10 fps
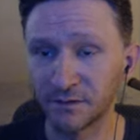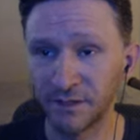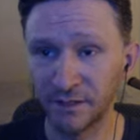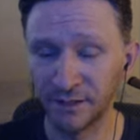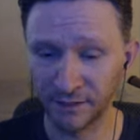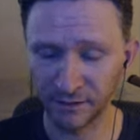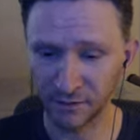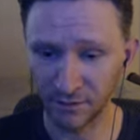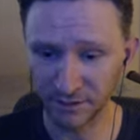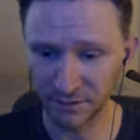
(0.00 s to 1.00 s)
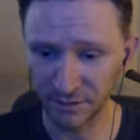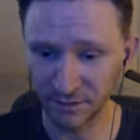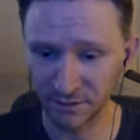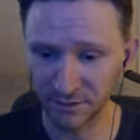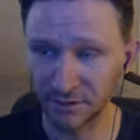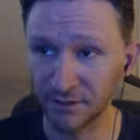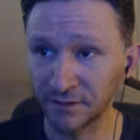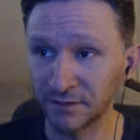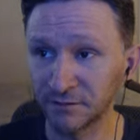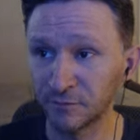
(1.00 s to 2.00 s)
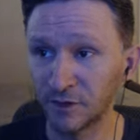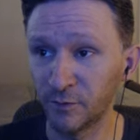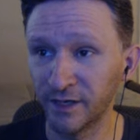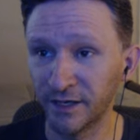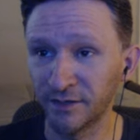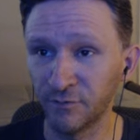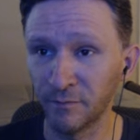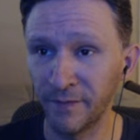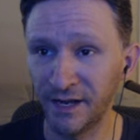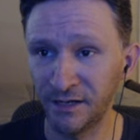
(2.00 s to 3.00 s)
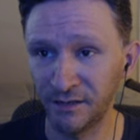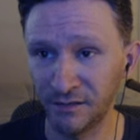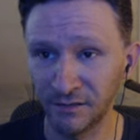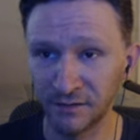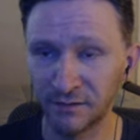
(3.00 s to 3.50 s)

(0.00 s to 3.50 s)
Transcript: that cost us, uh, well, we had remaining